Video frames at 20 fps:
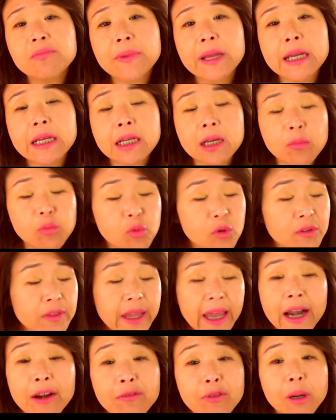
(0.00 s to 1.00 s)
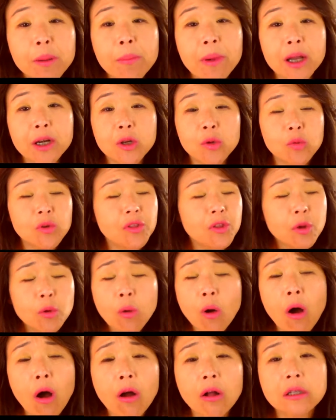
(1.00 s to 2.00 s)
makeup with everybody, with
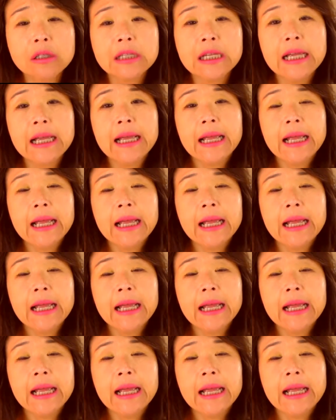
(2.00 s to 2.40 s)
you all.